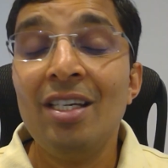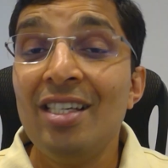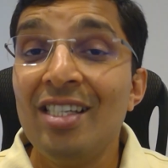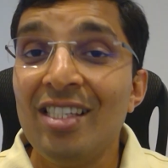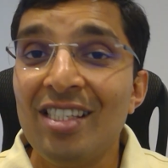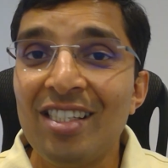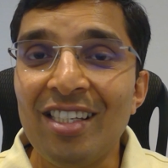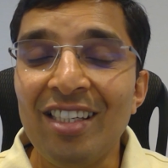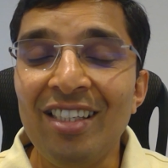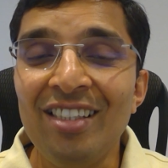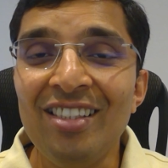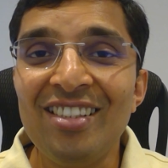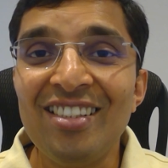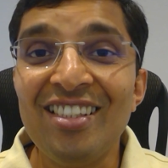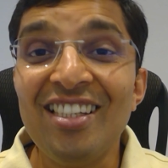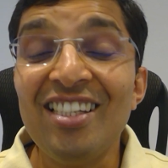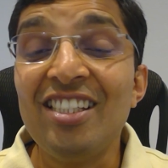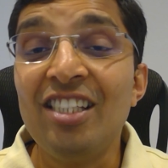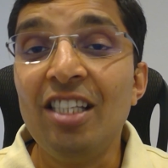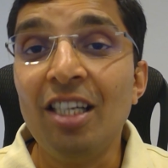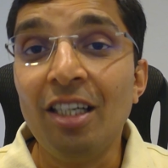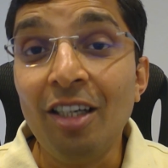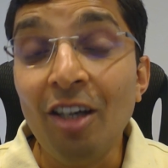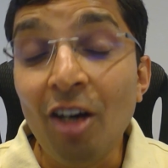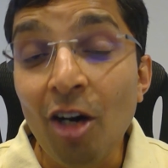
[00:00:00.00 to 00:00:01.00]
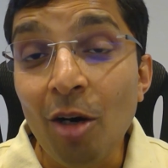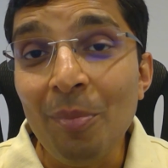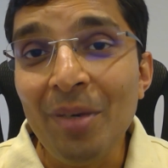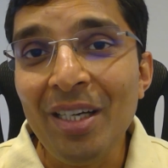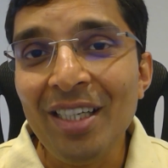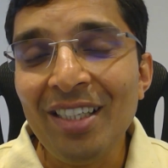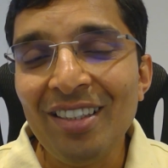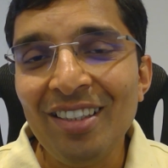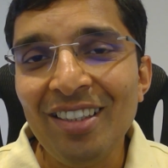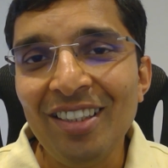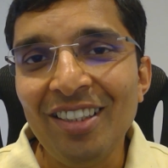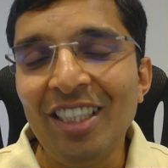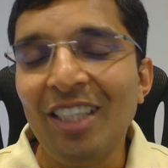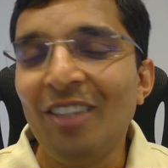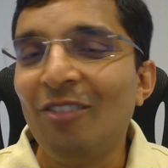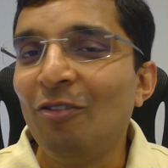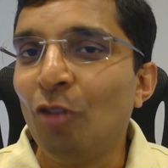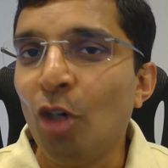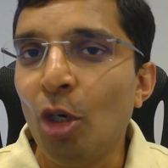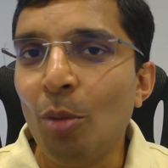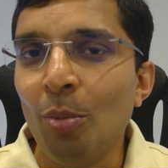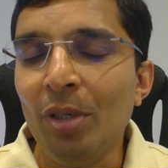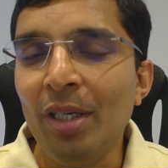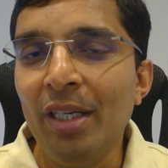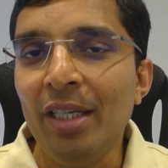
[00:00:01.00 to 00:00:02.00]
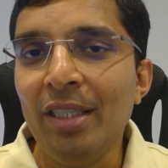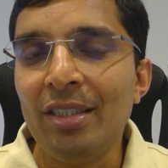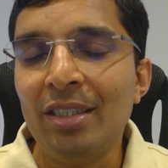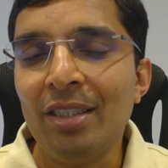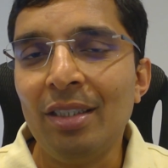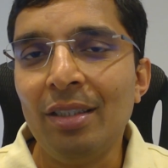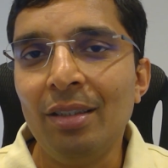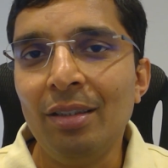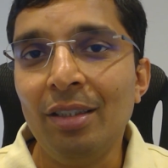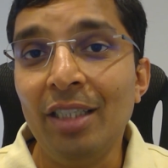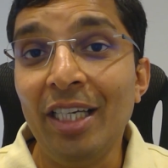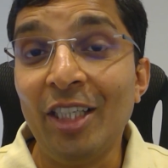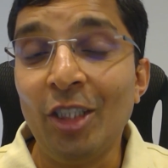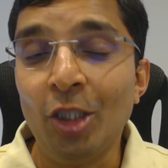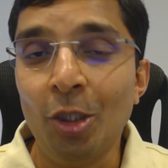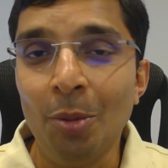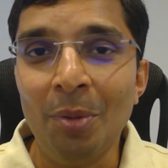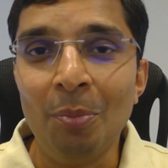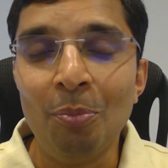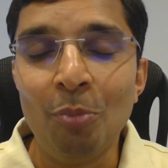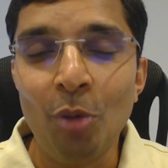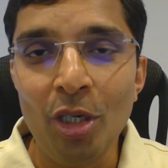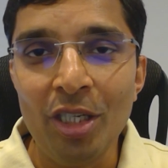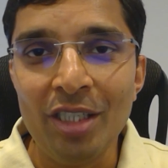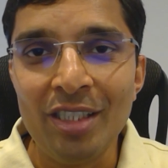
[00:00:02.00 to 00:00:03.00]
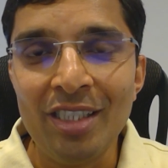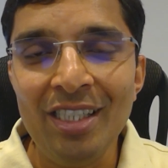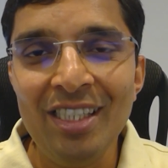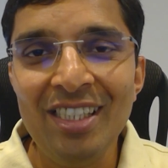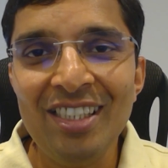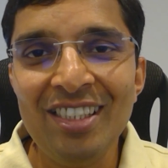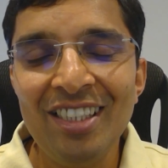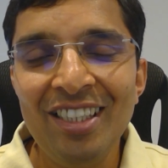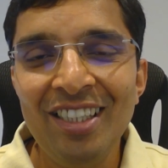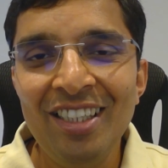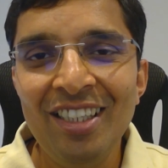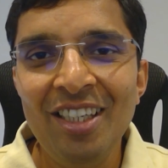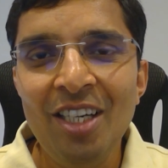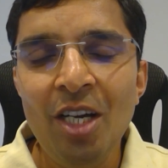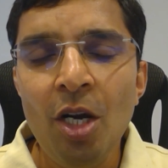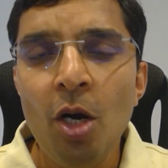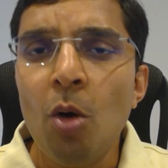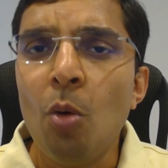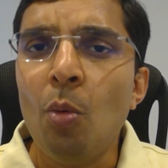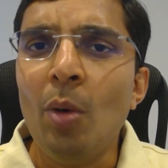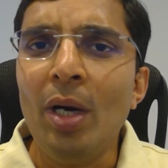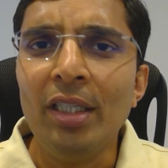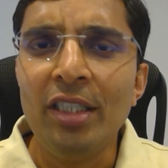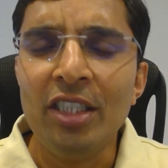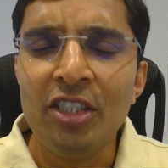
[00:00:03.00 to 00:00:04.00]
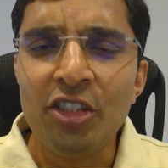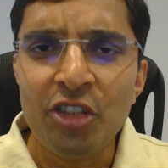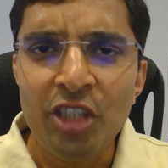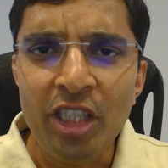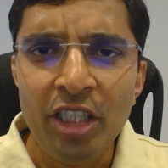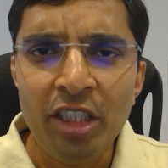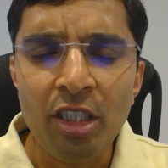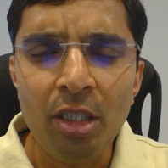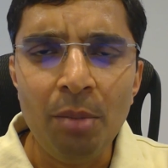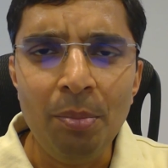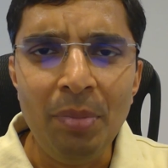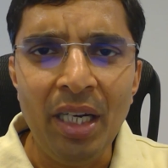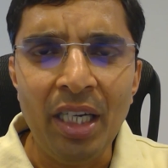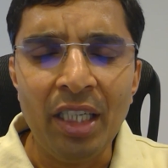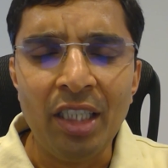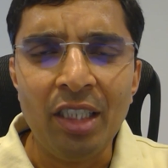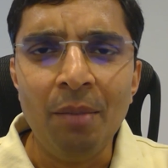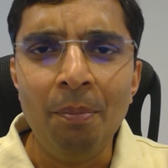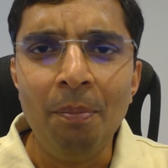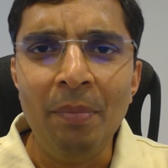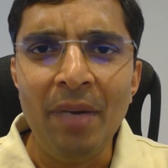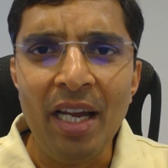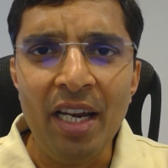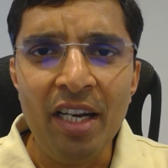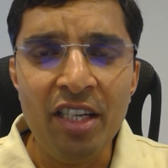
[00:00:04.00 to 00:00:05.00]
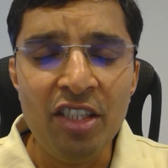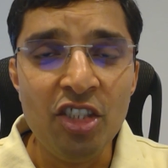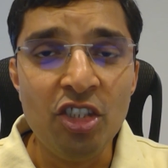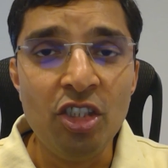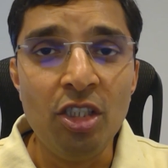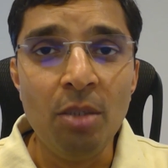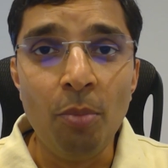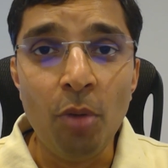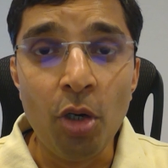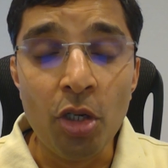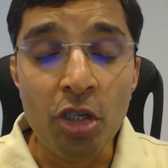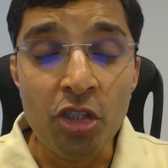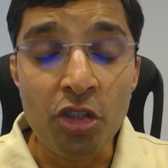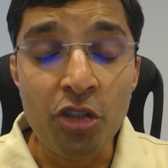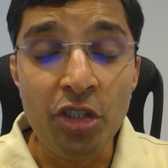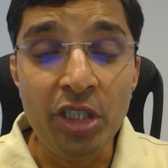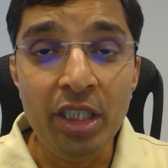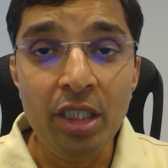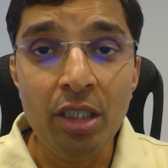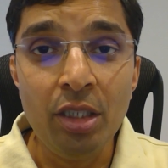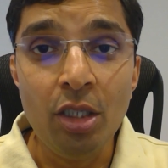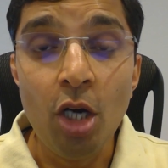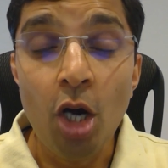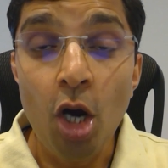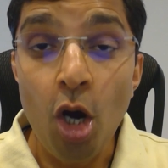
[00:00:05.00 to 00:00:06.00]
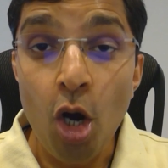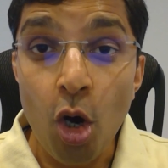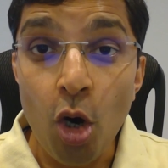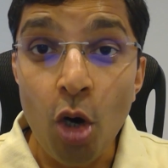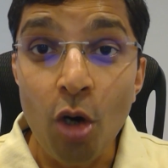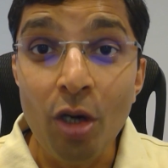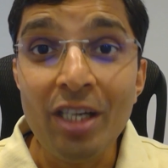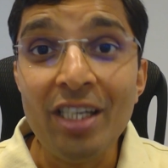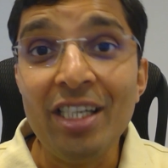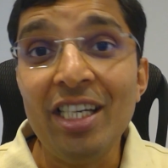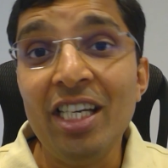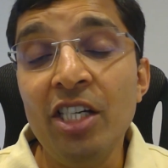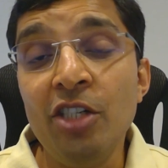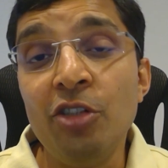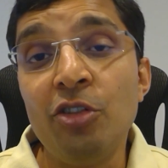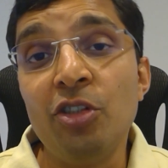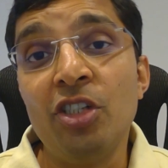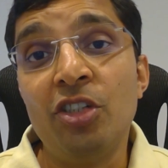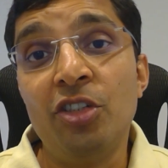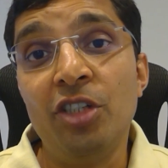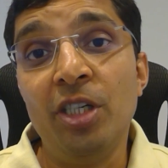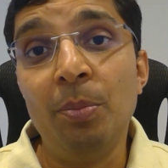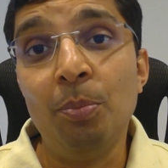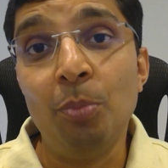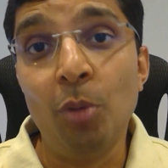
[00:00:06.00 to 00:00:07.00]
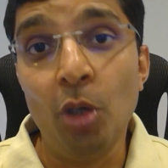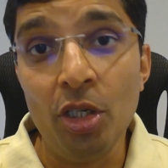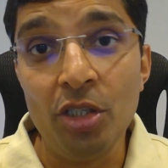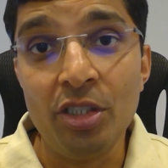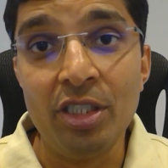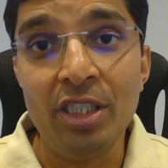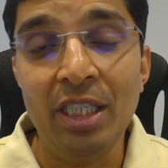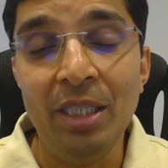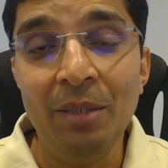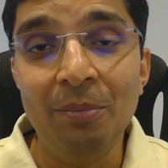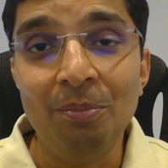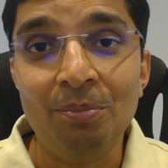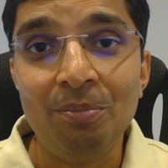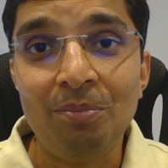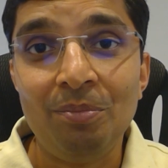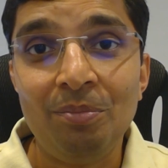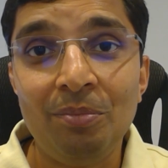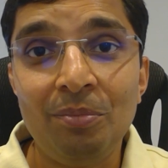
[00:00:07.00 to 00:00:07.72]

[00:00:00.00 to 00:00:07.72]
Since it's the government that formulates the economic policies, while the central bank manages the monetary or interest rate policy.